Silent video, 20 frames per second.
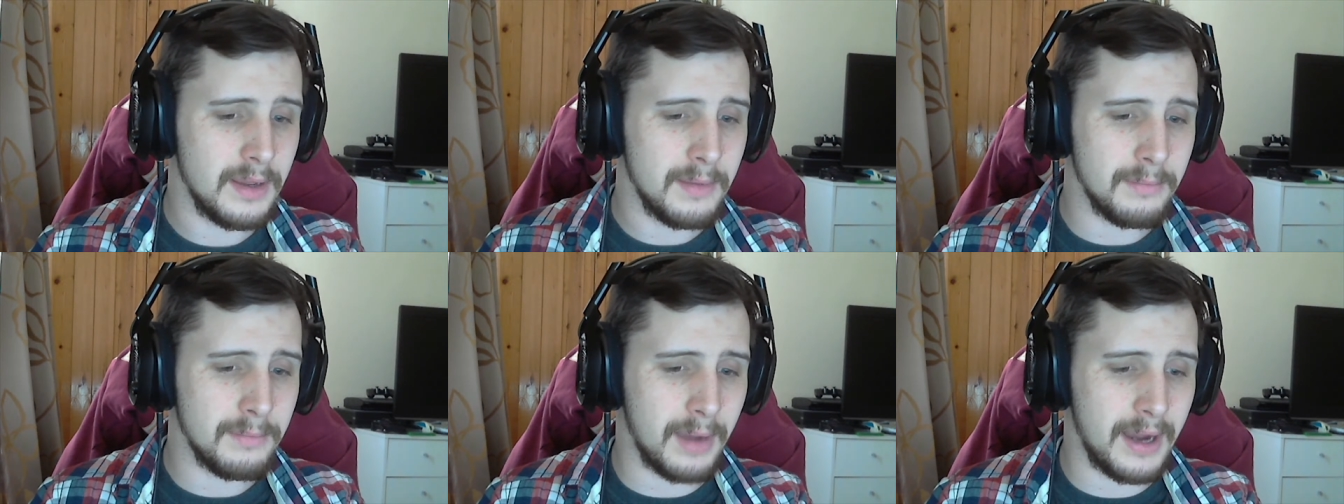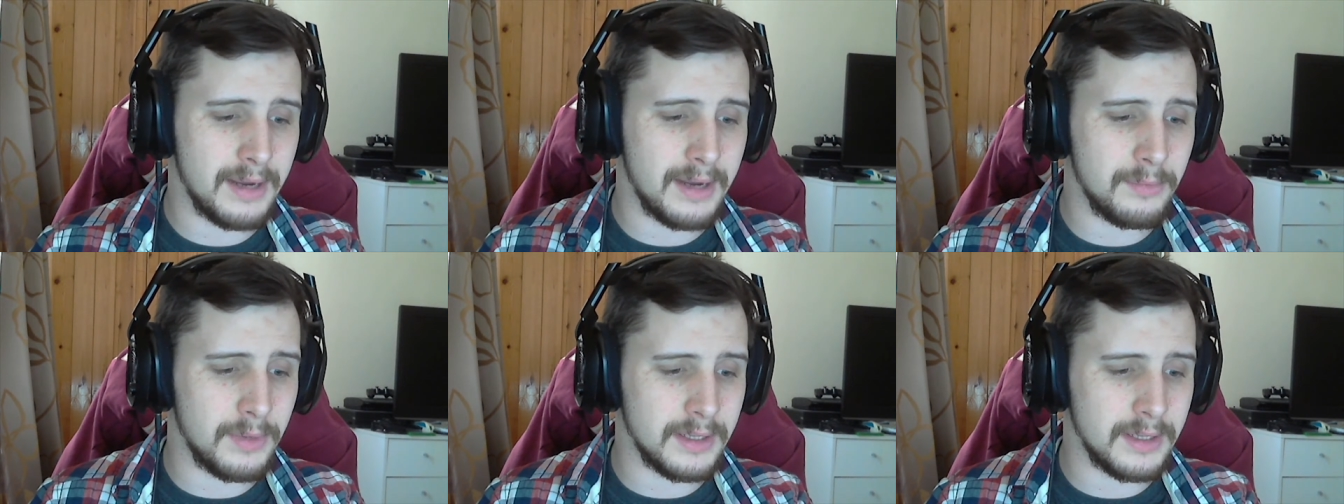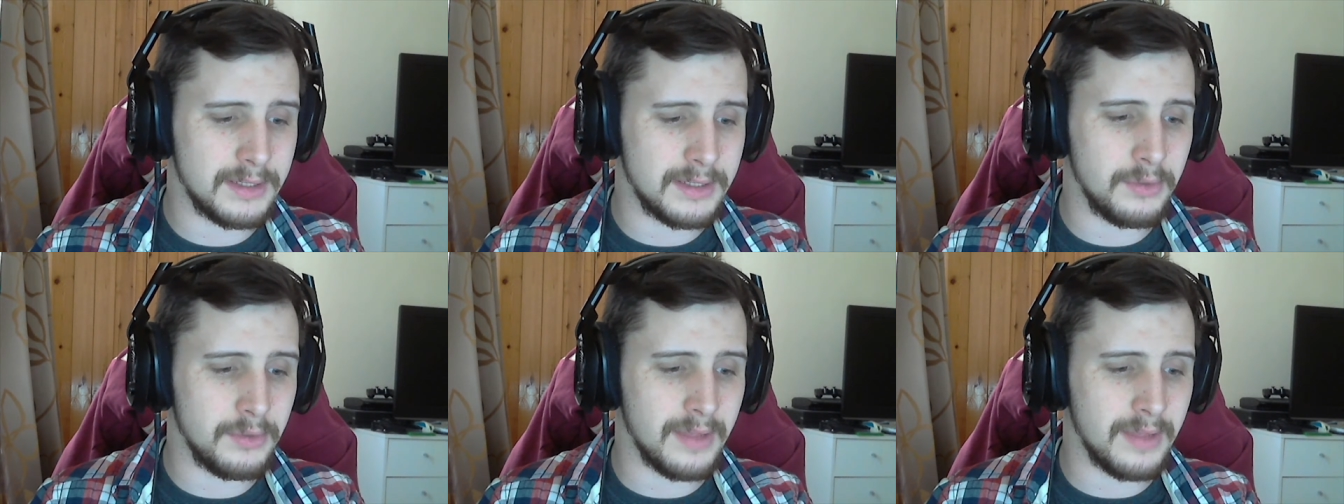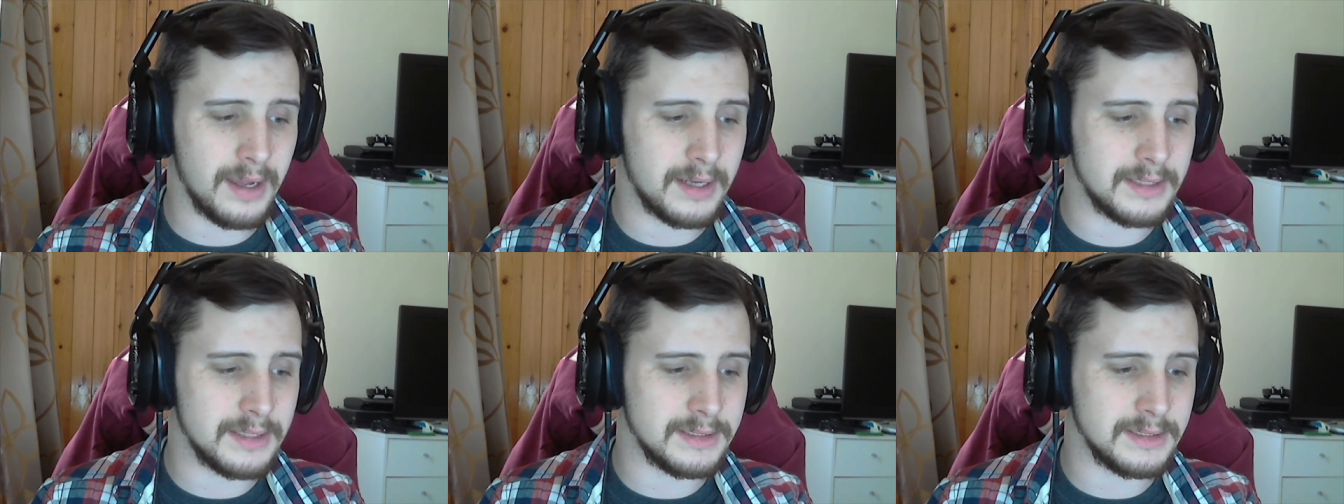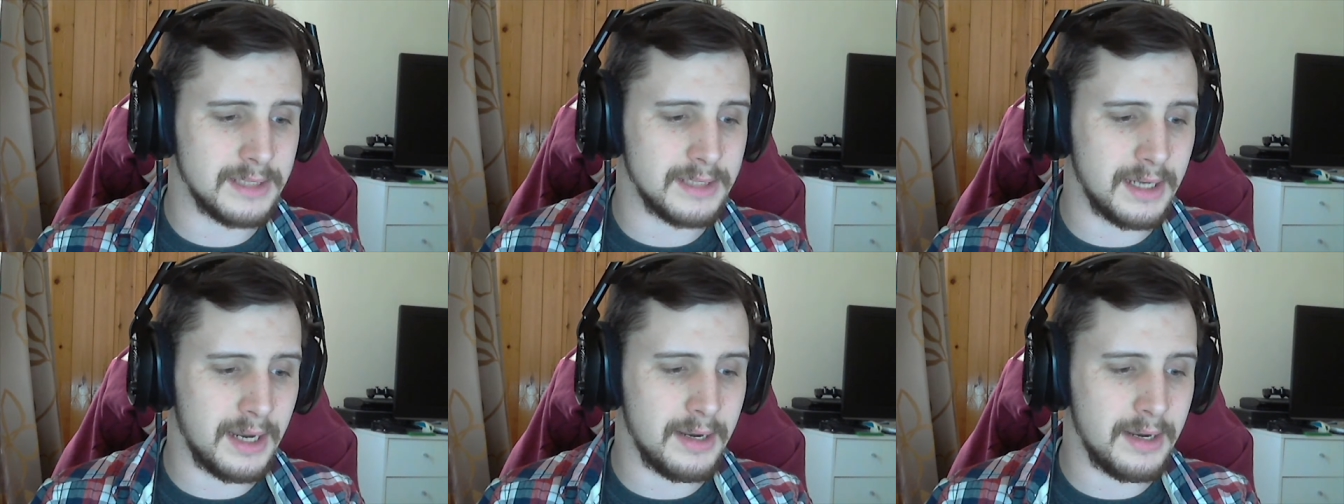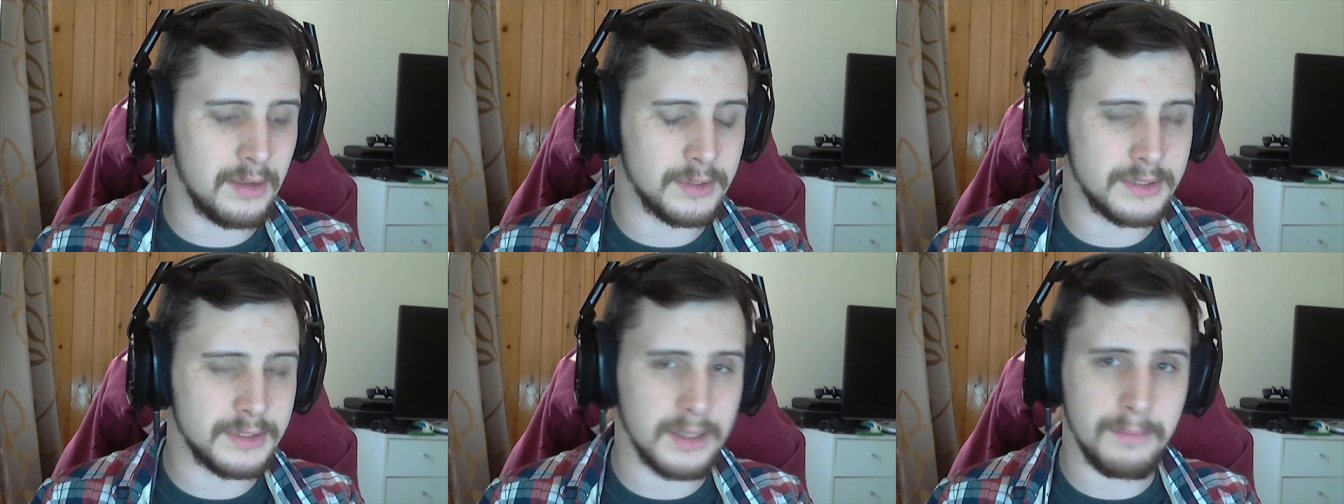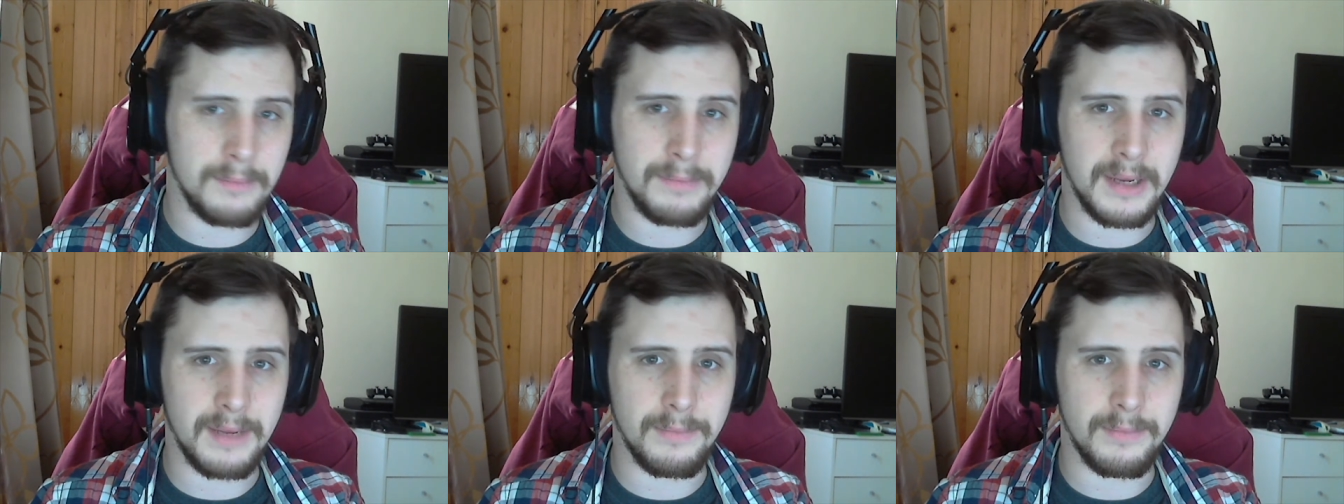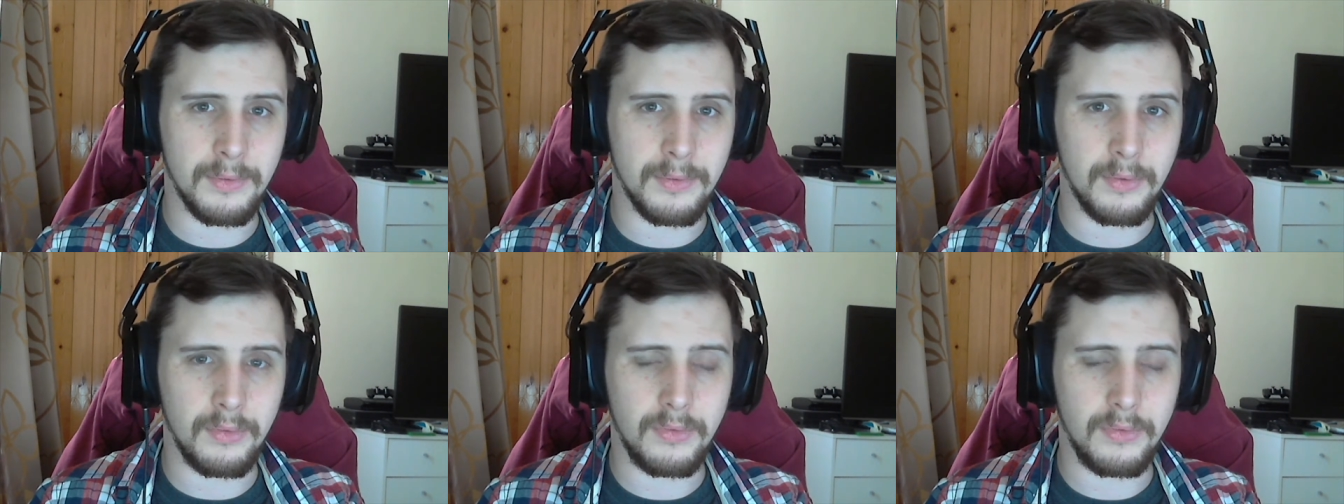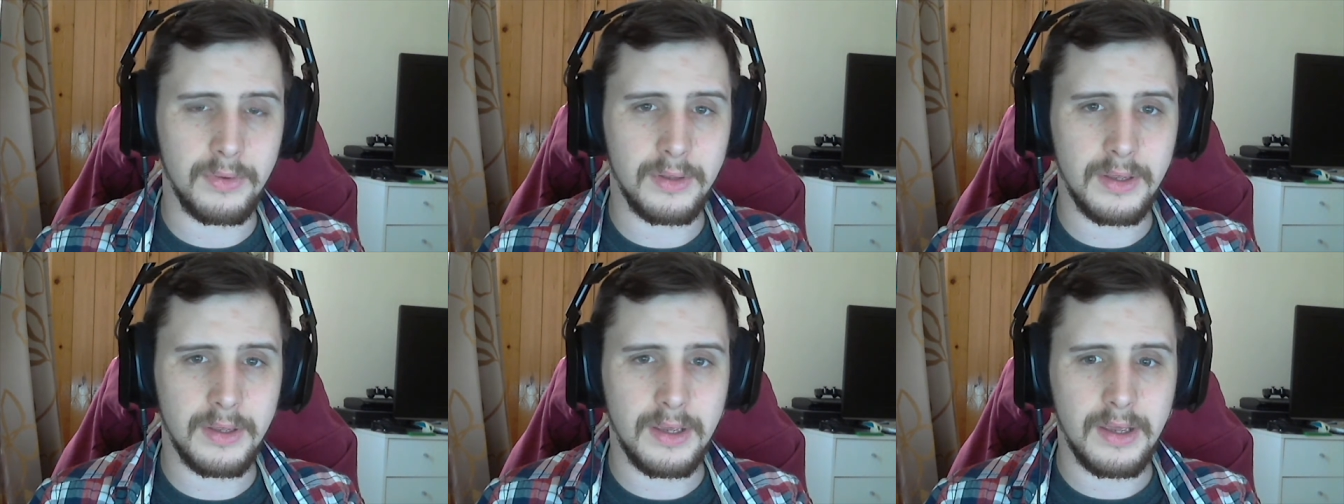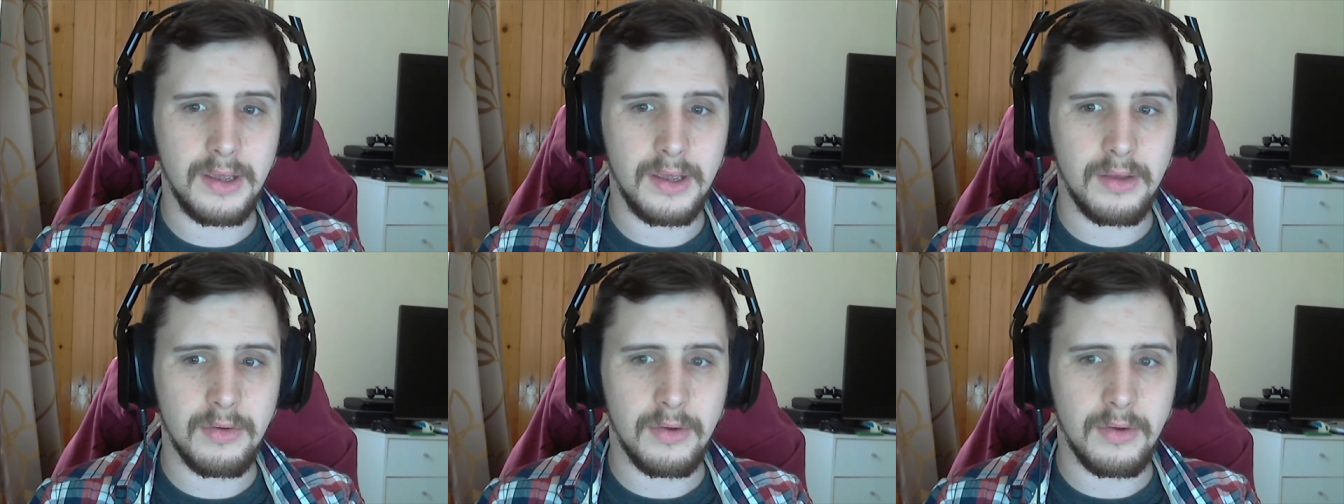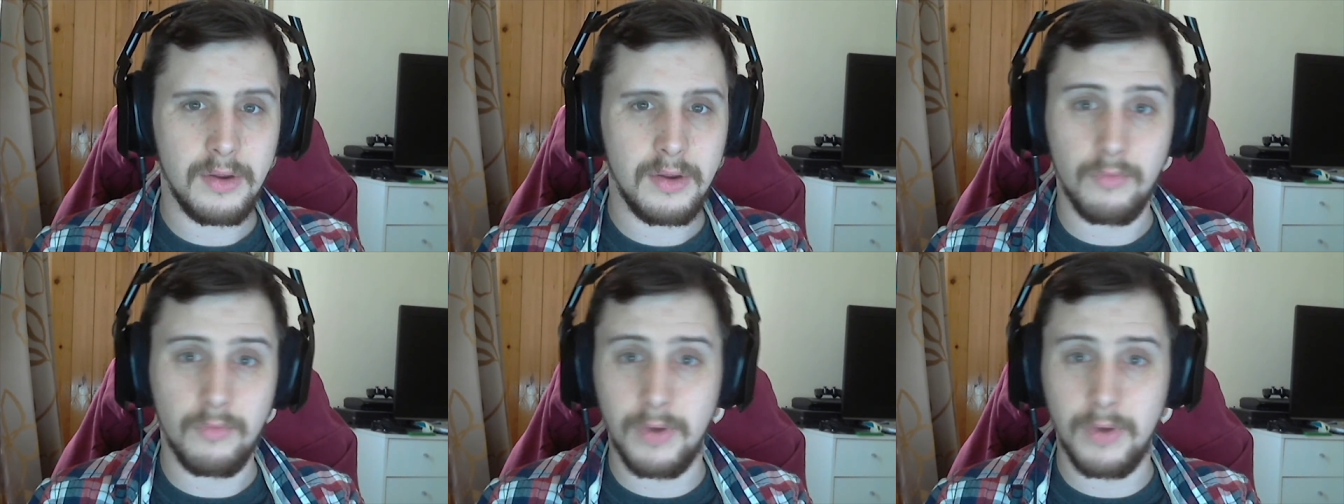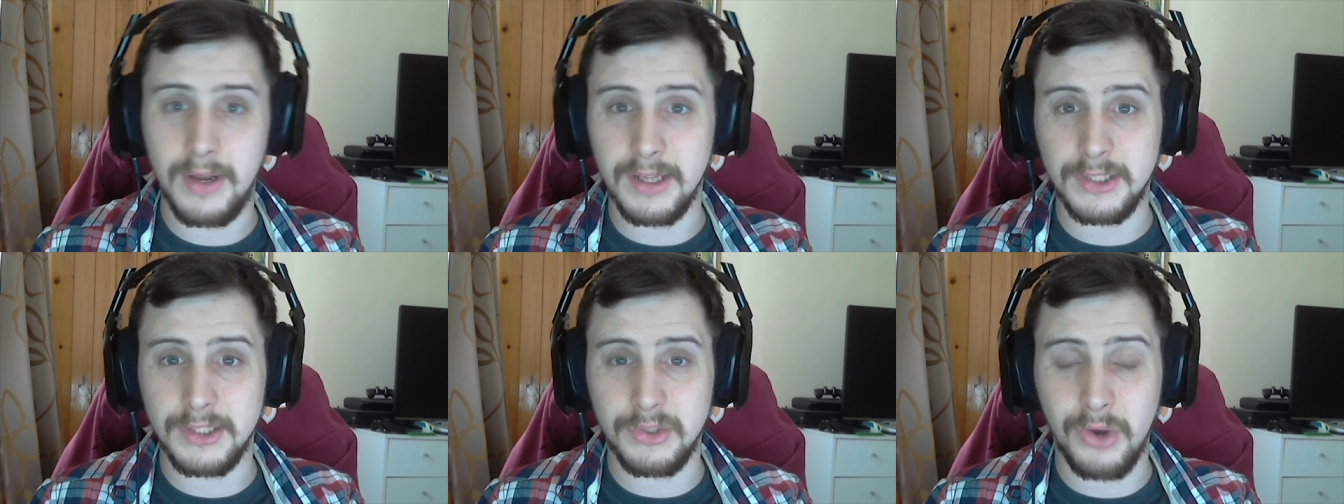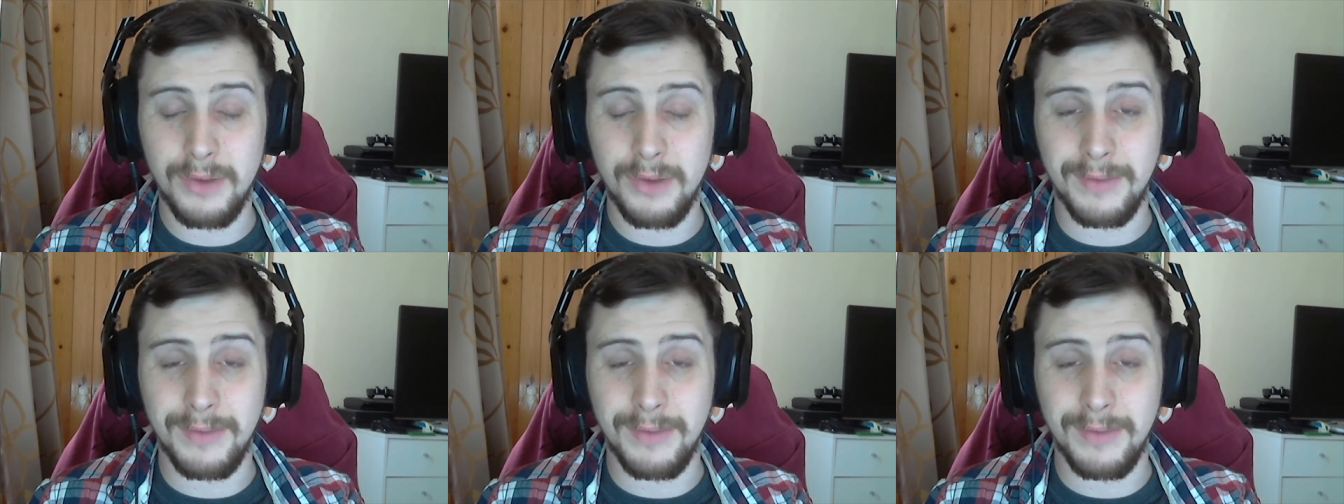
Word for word: But I didn't want to do that because I know some people really enjoy my